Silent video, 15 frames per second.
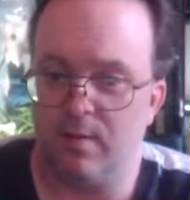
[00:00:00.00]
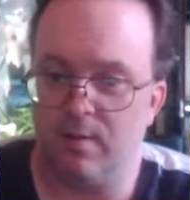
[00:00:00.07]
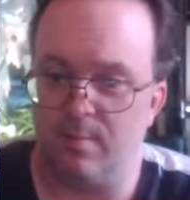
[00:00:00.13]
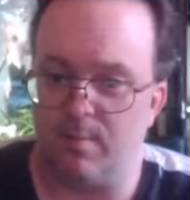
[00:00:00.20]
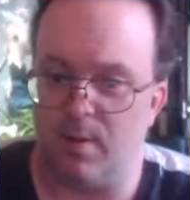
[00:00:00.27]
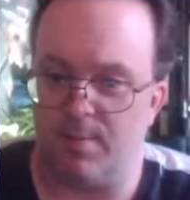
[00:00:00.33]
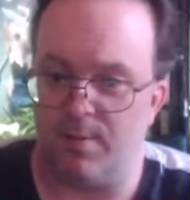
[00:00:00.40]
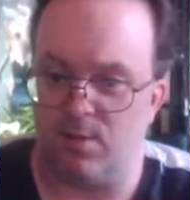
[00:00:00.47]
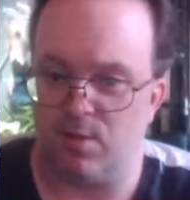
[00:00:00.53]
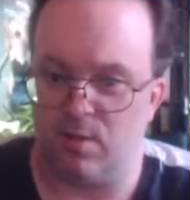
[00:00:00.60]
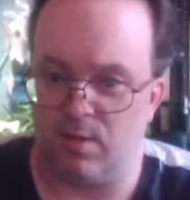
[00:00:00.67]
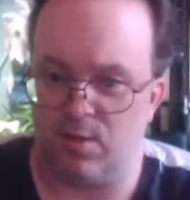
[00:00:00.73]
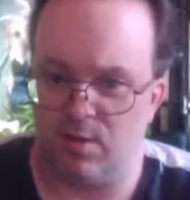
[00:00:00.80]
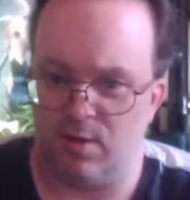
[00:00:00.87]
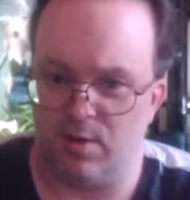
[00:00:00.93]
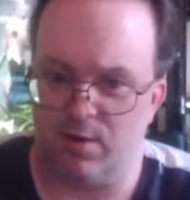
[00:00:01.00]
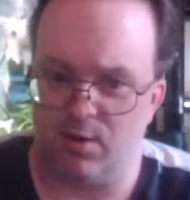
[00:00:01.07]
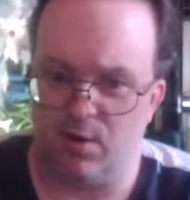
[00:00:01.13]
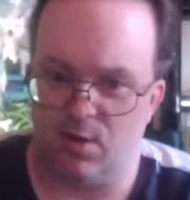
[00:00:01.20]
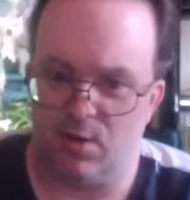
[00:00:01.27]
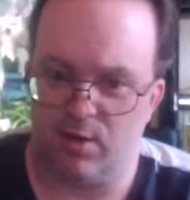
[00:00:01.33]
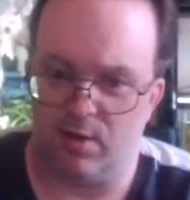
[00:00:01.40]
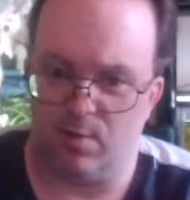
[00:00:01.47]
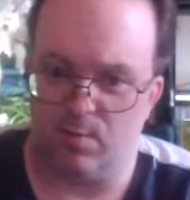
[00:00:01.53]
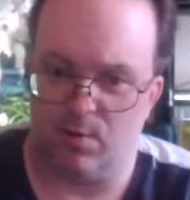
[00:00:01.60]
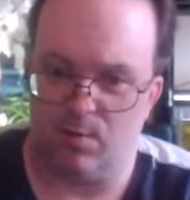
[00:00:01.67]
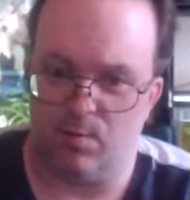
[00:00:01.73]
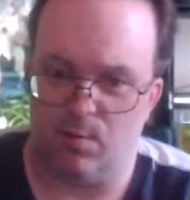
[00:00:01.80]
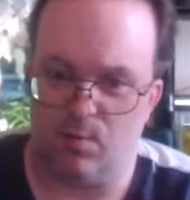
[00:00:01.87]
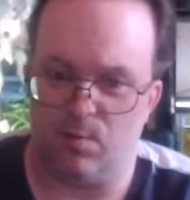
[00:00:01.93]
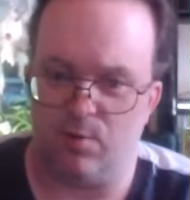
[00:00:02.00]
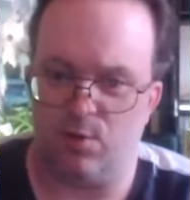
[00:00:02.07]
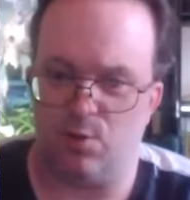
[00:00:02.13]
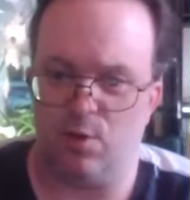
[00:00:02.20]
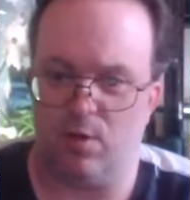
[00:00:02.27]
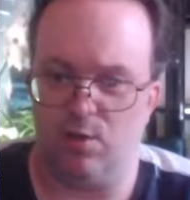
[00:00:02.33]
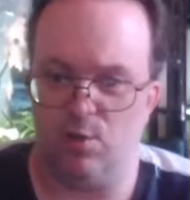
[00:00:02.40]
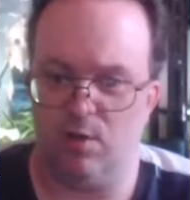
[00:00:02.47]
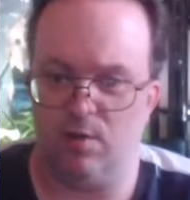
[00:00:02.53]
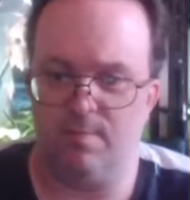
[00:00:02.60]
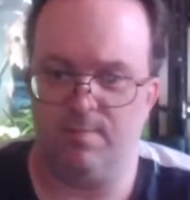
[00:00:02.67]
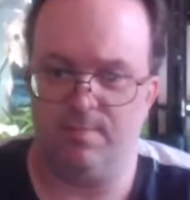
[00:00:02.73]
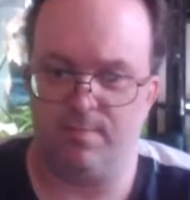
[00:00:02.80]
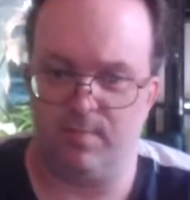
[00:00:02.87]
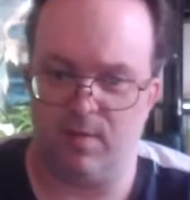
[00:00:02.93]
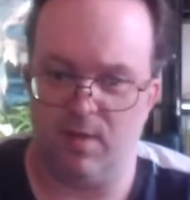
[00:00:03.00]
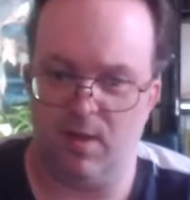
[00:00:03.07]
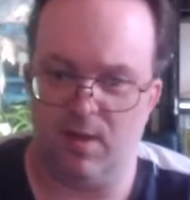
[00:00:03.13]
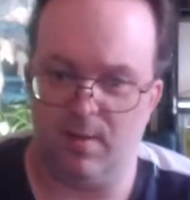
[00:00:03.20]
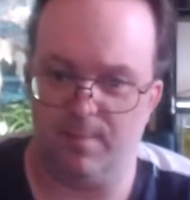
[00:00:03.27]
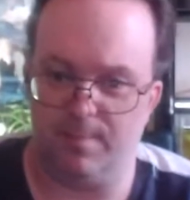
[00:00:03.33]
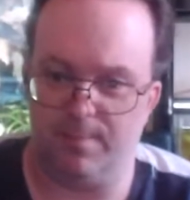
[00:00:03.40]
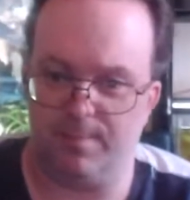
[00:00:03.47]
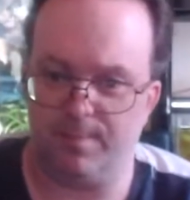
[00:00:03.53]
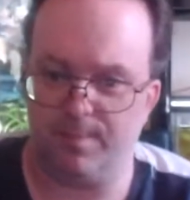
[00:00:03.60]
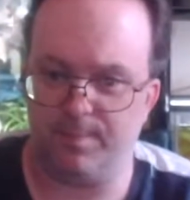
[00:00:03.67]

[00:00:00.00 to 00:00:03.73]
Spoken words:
Muppets listening and lurking while we're changing. Yeah.